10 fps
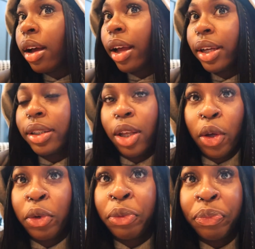Okay,
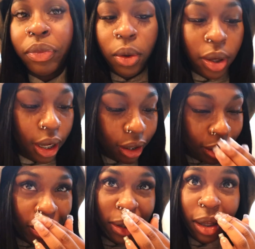so we at
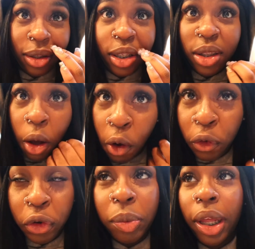this soul
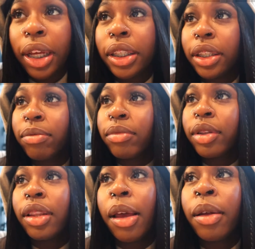food place.
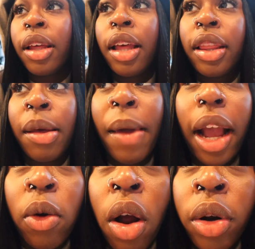The the
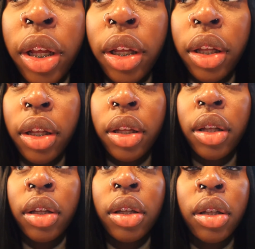macaroni.
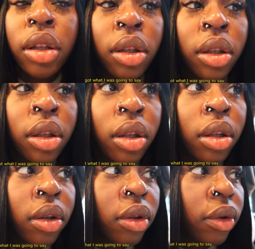They don't even
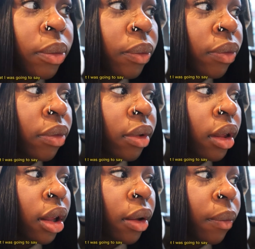have tilapia, so you
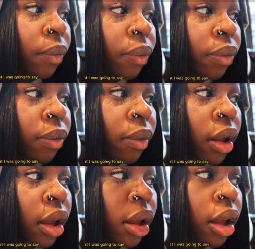can either have
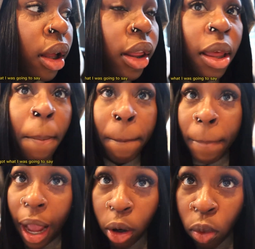whiting or catfish. The
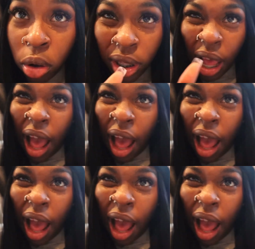macaroni,